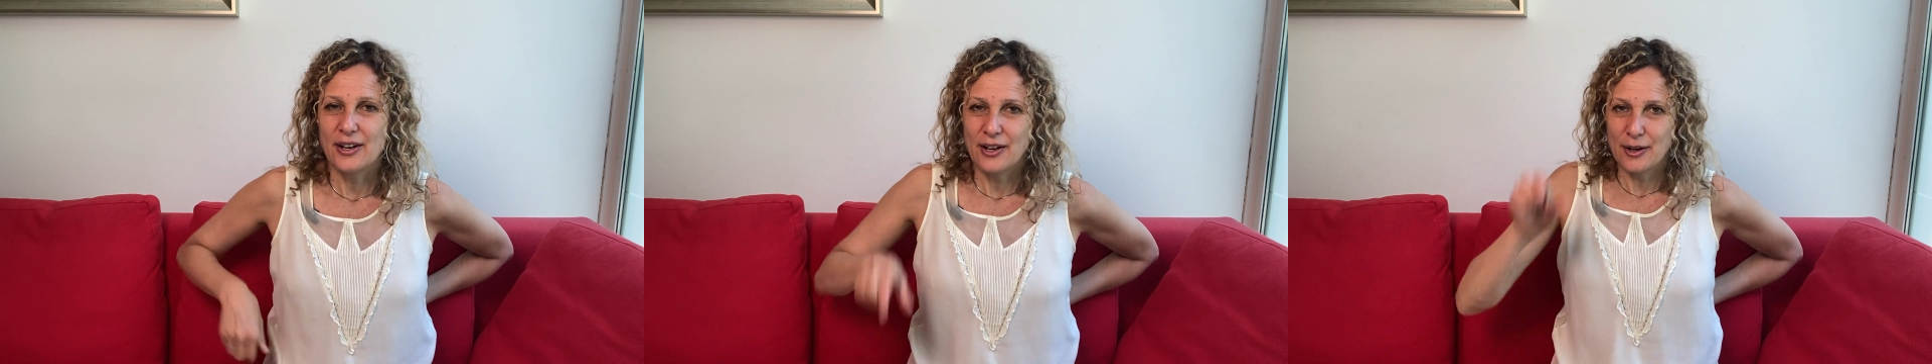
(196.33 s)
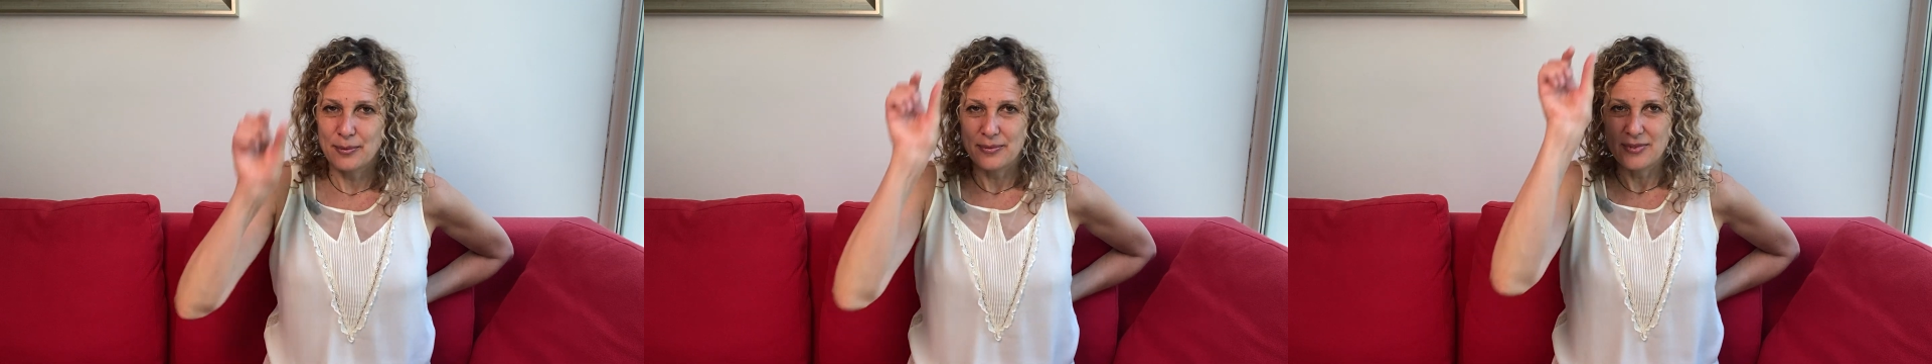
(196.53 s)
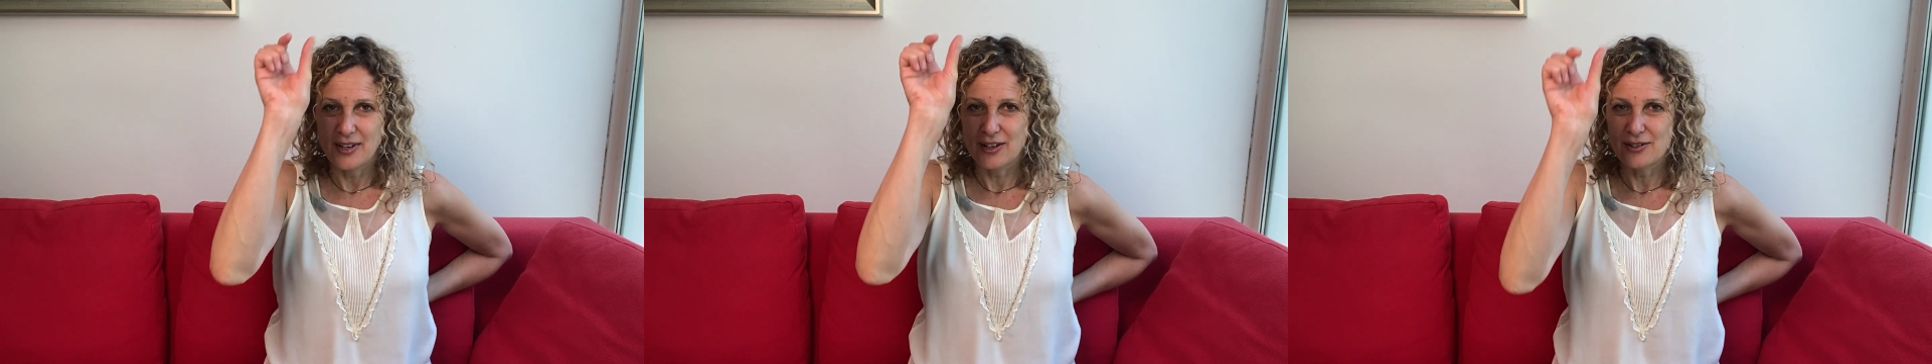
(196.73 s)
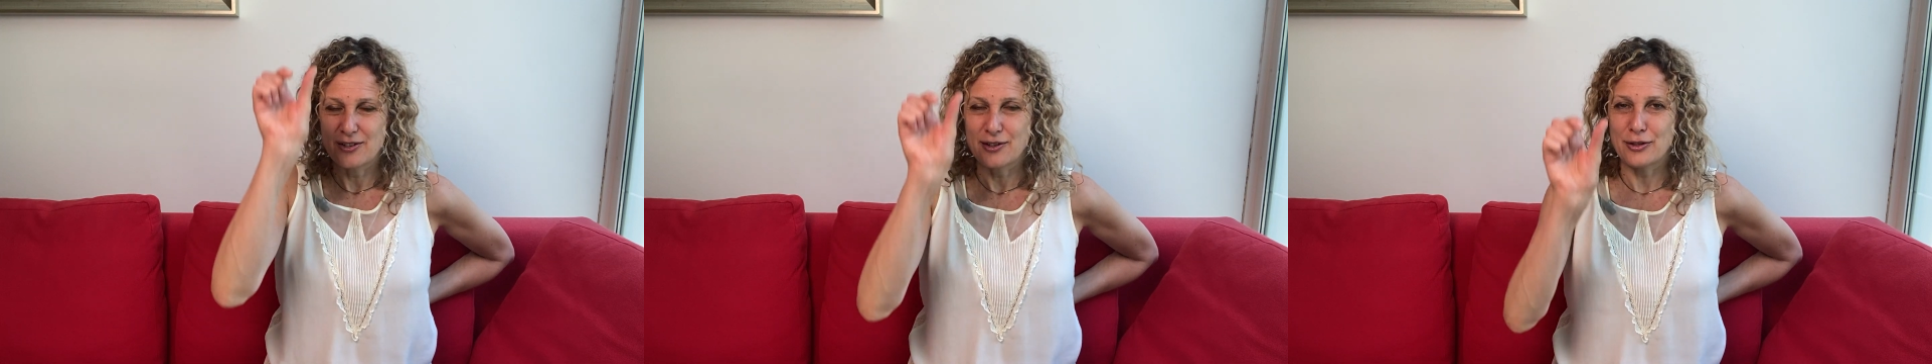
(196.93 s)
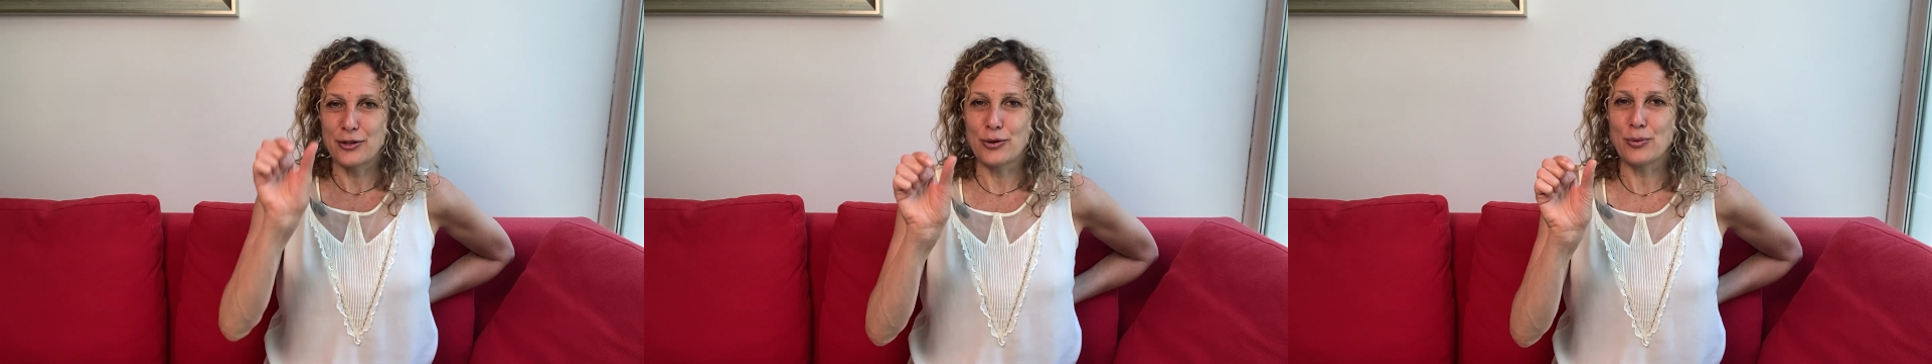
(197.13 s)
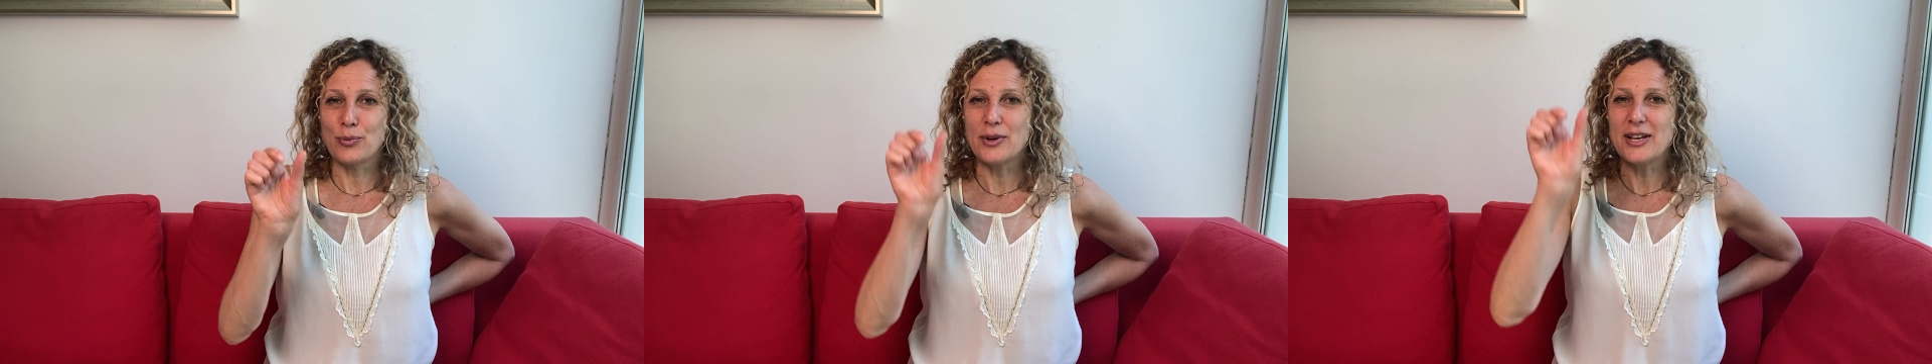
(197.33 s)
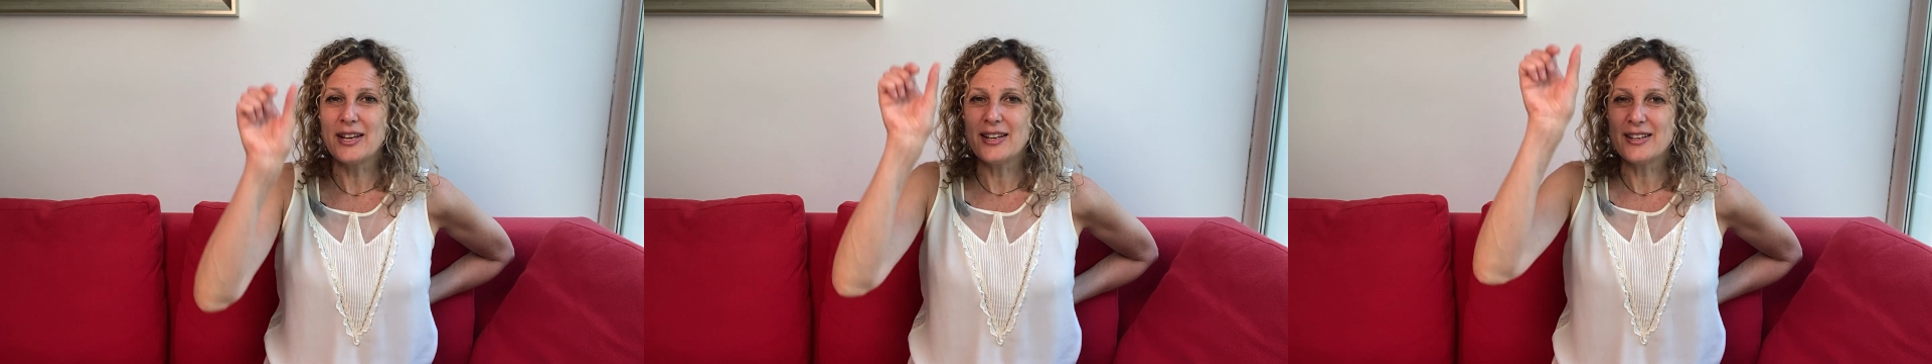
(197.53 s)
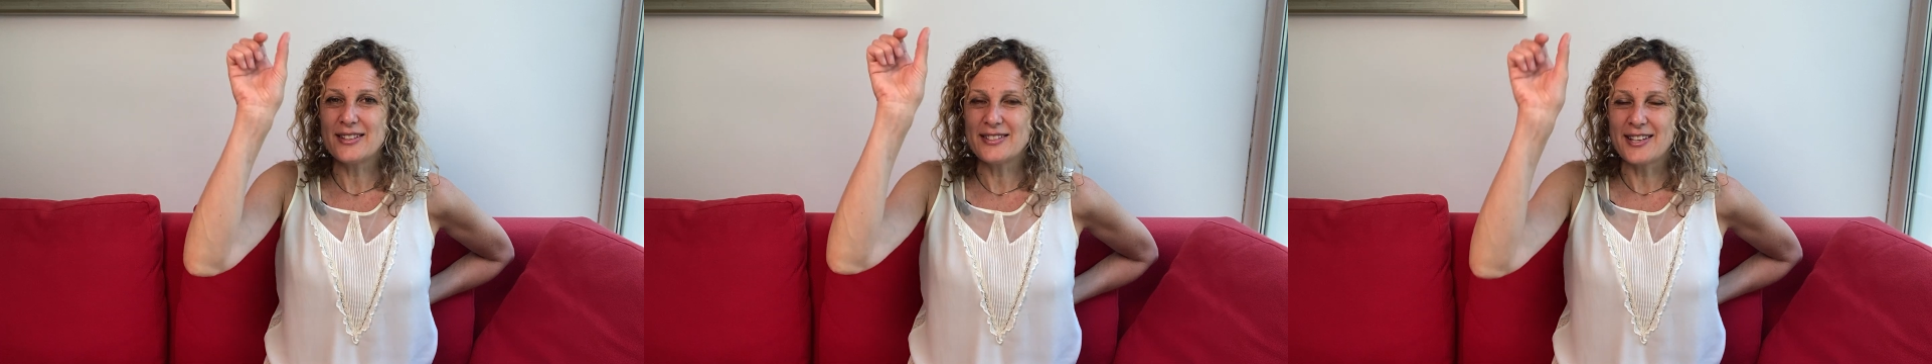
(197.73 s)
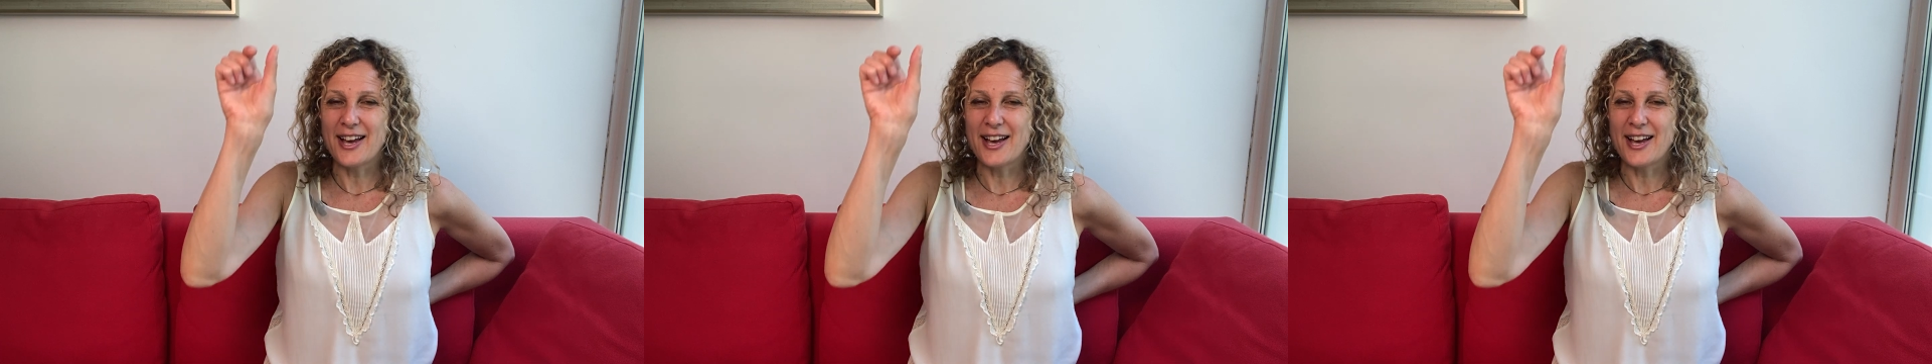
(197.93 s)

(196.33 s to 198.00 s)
Um, there's three